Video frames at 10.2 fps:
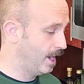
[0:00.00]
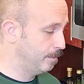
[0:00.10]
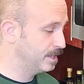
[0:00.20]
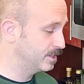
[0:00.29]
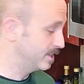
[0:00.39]

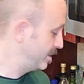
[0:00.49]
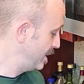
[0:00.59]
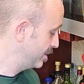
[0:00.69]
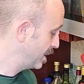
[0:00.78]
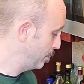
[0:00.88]
because the tea
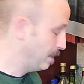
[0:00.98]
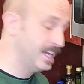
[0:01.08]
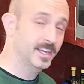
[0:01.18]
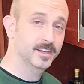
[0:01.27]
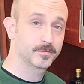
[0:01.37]
is going to
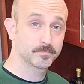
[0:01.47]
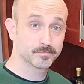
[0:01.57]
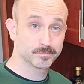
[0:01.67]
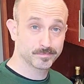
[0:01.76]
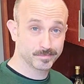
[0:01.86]
make
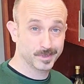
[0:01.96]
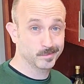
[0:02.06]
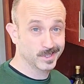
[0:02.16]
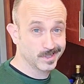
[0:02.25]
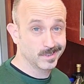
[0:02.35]
pretty
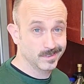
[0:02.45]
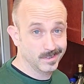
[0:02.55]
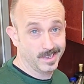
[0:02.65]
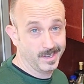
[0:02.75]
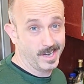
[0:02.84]
much
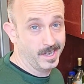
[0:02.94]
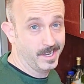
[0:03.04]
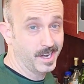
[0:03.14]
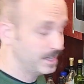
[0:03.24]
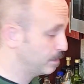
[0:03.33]

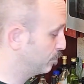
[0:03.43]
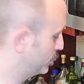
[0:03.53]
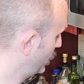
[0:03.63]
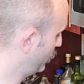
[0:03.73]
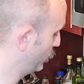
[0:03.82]

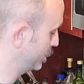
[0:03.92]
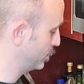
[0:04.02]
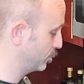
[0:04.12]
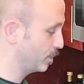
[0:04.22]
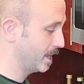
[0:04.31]
80-90% of what this
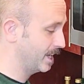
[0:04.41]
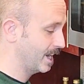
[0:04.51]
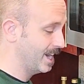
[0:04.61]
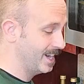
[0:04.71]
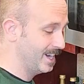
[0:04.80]
drink
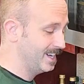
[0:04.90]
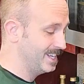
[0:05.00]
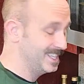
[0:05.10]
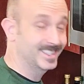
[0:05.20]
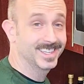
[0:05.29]

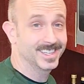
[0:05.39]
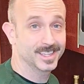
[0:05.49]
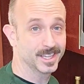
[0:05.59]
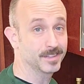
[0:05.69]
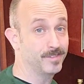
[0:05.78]
is going to,
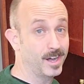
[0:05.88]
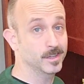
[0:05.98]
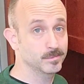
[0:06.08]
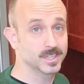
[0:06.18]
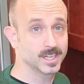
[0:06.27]
like the
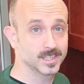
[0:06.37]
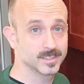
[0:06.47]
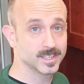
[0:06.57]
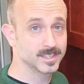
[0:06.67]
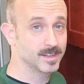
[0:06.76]
volume is going to
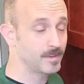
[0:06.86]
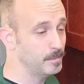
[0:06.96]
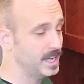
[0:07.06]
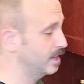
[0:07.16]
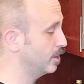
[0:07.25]
consist of. I'm
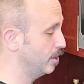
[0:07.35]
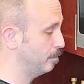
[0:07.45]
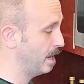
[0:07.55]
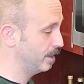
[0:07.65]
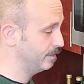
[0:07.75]
making a good
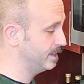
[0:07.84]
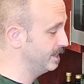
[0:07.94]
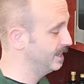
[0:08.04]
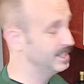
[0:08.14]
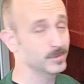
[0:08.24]
amount of it.
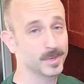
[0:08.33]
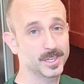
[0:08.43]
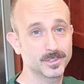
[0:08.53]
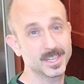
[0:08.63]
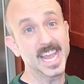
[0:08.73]
So I
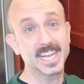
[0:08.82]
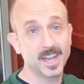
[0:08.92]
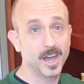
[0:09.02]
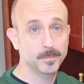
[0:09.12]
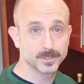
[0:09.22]
used 8
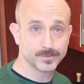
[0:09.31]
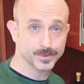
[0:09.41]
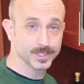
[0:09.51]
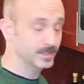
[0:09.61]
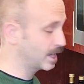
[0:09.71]
cups
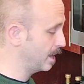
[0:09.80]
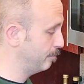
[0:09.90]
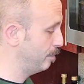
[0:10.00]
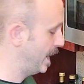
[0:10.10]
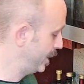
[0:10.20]
for this kind
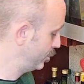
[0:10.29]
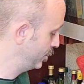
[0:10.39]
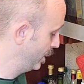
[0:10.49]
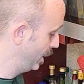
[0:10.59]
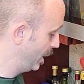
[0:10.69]
of batch.
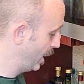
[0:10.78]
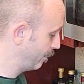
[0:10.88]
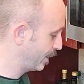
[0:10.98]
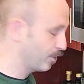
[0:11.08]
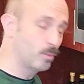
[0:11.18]

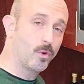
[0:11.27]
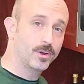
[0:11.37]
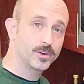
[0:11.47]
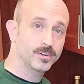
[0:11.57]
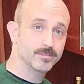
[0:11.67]
I've got the
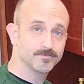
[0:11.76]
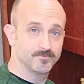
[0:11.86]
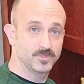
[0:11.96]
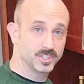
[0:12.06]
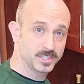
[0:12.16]
water
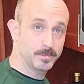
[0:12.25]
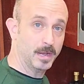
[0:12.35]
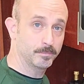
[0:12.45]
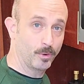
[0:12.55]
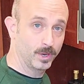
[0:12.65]
just
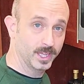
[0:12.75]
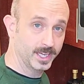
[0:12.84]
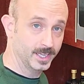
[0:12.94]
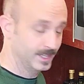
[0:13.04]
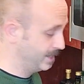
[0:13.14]
about
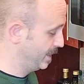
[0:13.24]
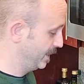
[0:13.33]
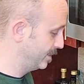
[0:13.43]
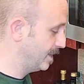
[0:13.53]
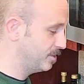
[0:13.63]
boiling.
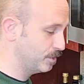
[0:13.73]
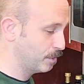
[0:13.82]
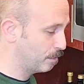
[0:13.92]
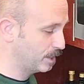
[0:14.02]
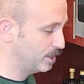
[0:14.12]
Essentially
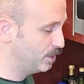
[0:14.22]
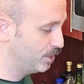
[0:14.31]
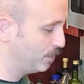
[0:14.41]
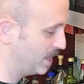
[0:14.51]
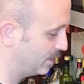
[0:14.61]
what I'm going to
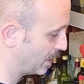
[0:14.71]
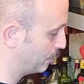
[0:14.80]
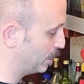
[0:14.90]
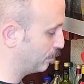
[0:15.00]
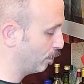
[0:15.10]
do is I'm
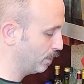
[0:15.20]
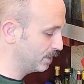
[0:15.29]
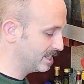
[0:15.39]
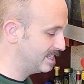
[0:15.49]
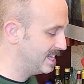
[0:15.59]
going to boil
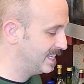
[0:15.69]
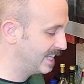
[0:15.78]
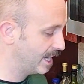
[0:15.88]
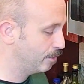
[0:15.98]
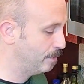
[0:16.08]
the tea and
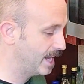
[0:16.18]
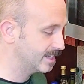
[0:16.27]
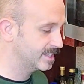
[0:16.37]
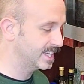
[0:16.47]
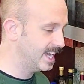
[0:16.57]
the
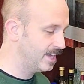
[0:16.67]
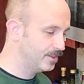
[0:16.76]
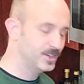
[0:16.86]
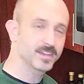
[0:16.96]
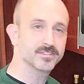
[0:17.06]
aromatics
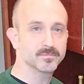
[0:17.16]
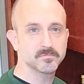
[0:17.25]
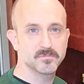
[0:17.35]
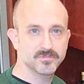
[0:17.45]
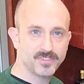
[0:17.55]
together, give it
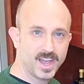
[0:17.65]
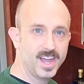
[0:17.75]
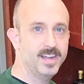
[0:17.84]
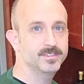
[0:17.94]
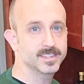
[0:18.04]

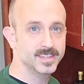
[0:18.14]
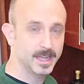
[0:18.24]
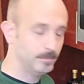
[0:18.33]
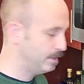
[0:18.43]
5 to 10